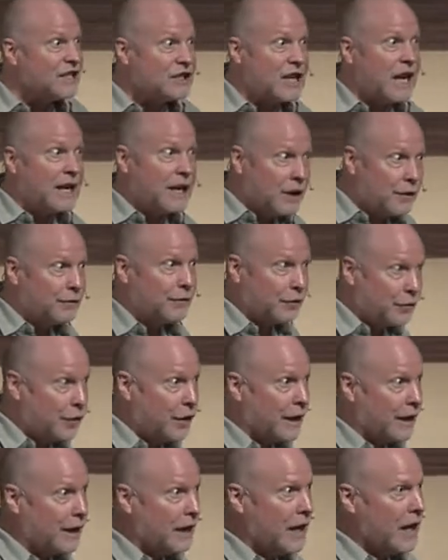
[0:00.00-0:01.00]
can't stay here for
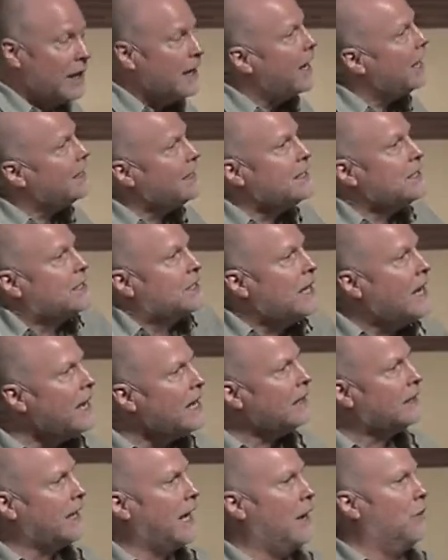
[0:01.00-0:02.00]
free." Now, he didn't say
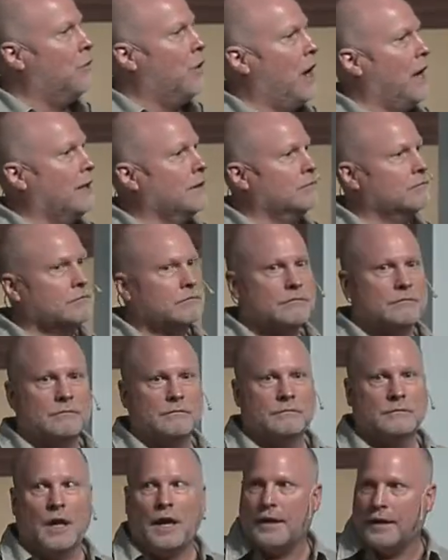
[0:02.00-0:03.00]
it that way.
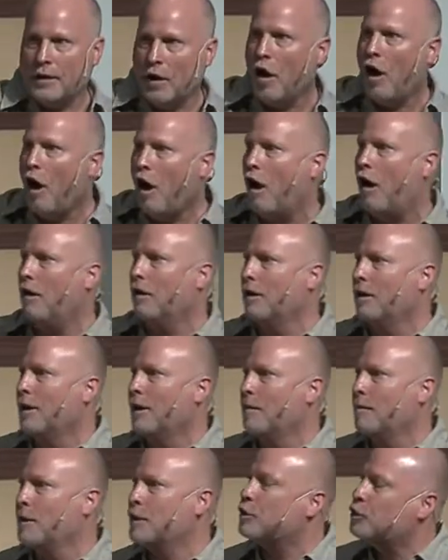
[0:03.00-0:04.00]
Not at all.
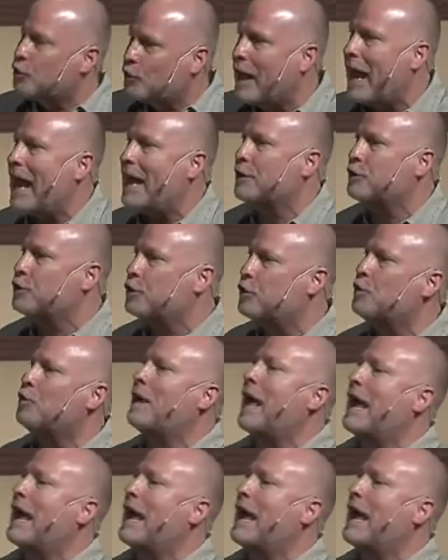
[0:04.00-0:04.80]
Because you can't do